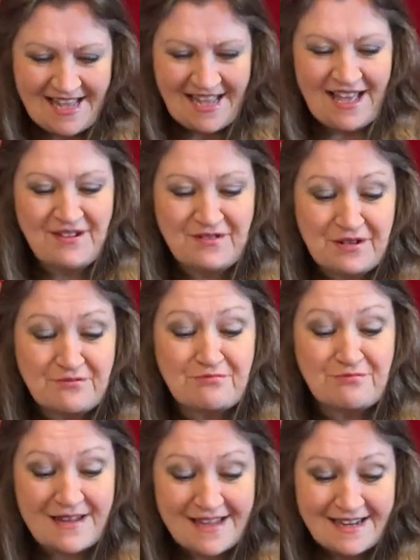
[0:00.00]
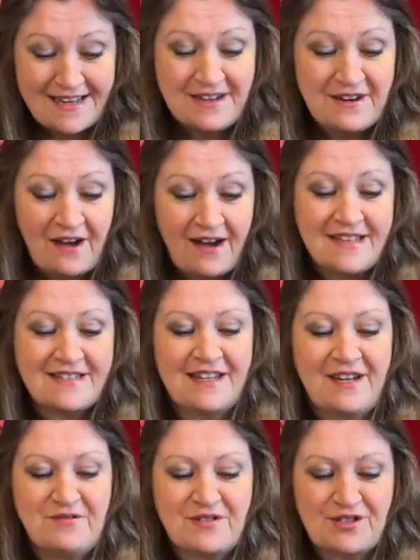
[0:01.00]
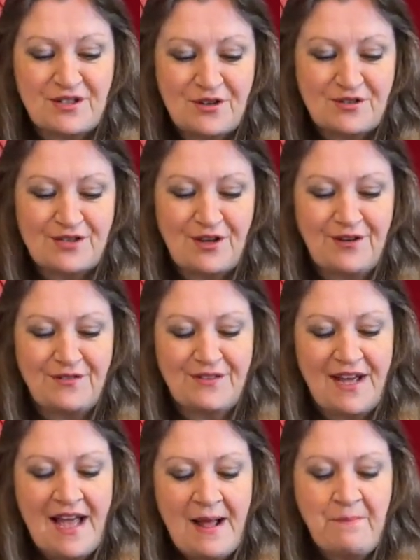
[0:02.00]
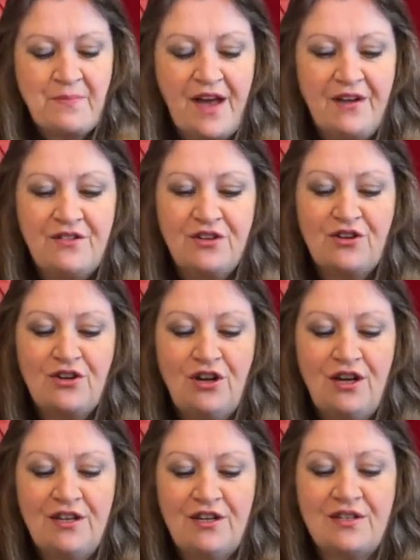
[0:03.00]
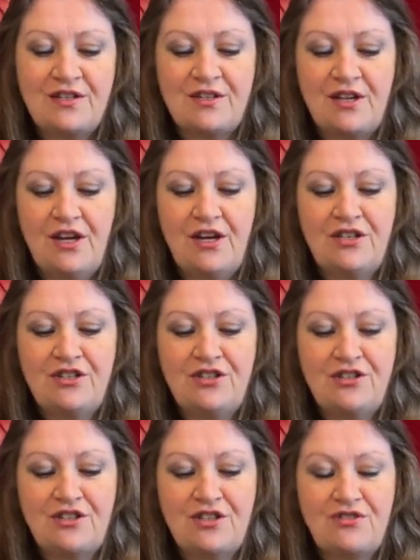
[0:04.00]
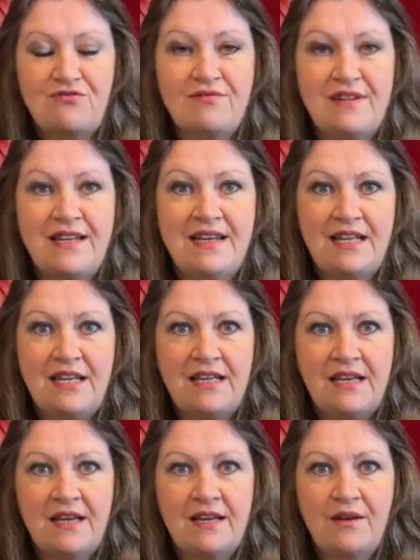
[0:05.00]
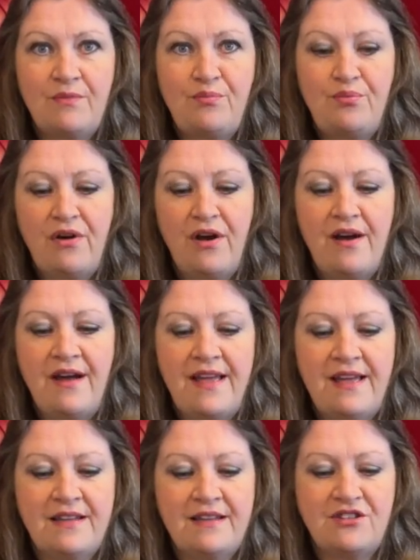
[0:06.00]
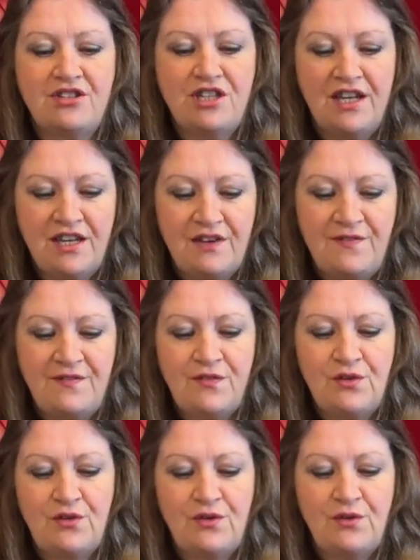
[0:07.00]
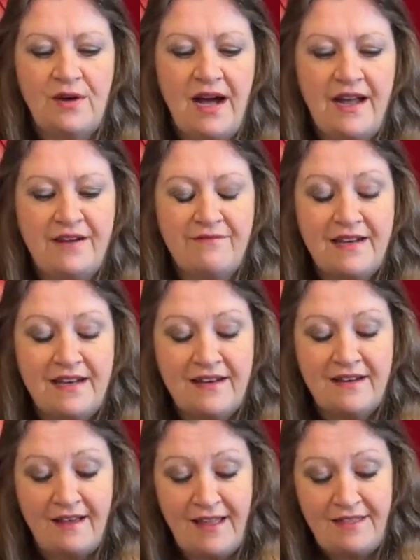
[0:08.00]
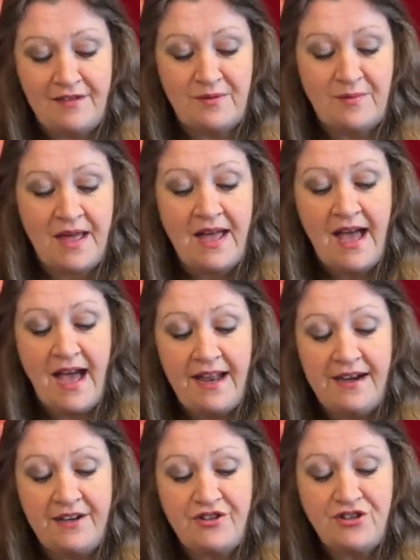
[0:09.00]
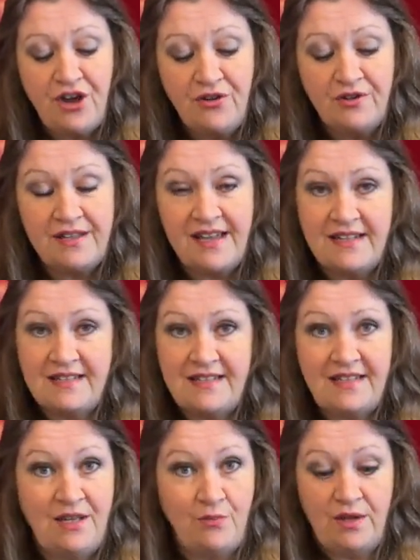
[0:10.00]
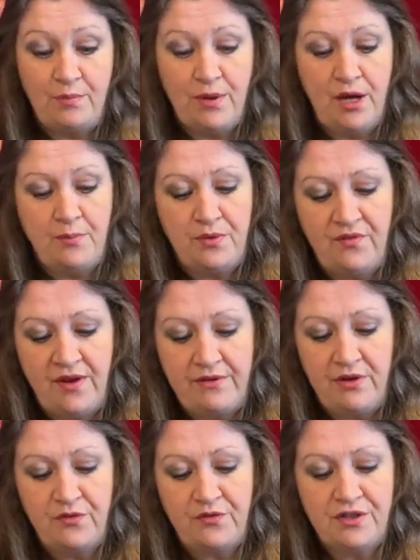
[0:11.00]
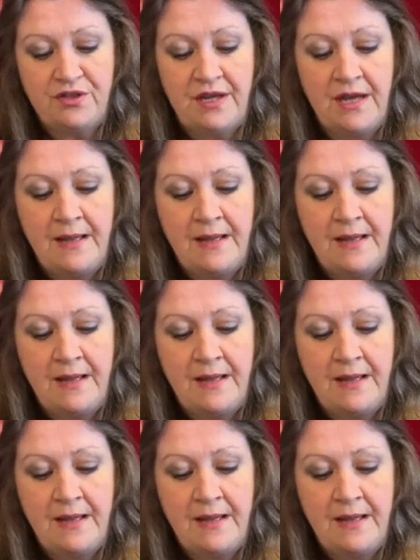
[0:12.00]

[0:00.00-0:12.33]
It was really nice and it was so soft. And the colours are just really bright and cheerful, and I really like them. And I don't get to knit with purple very often,